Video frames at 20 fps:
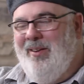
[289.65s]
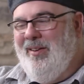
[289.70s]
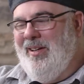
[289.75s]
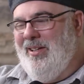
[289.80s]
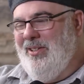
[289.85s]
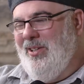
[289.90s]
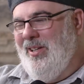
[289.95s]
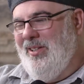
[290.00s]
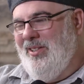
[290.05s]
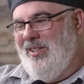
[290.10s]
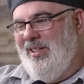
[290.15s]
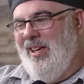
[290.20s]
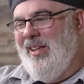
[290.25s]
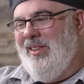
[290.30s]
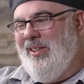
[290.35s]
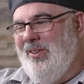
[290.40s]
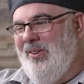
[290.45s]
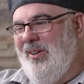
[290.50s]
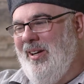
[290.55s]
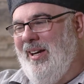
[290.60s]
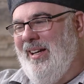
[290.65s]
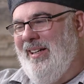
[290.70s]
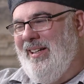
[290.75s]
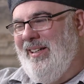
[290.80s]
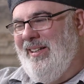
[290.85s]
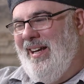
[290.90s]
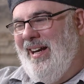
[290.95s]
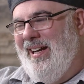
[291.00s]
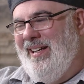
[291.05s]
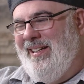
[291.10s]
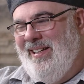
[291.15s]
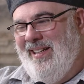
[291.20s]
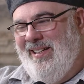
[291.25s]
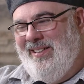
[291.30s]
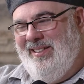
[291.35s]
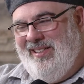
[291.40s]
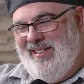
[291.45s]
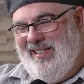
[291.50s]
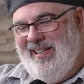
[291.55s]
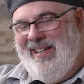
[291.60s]
because you had Seth Green, and they
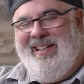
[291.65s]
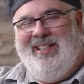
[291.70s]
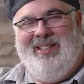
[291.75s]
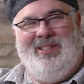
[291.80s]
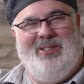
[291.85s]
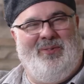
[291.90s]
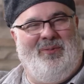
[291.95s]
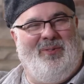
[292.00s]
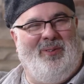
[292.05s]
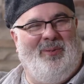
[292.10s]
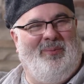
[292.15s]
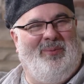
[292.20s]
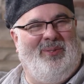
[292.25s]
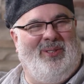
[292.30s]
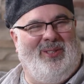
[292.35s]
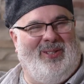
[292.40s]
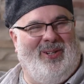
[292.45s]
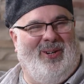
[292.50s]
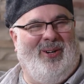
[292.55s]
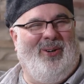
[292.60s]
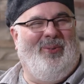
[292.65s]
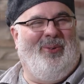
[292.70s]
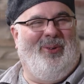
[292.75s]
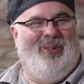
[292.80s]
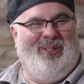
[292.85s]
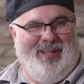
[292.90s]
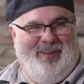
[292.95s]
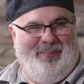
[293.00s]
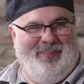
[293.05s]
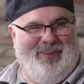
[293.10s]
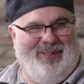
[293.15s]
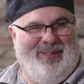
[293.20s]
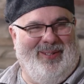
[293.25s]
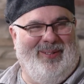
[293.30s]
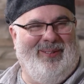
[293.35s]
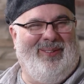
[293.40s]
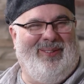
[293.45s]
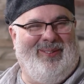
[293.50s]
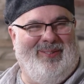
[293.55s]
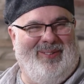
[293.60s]
did scenes from Star Wars
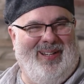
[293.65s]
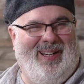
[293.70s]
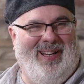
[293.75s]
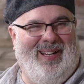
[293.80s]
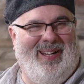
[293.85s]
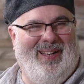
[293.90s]
Episode 3.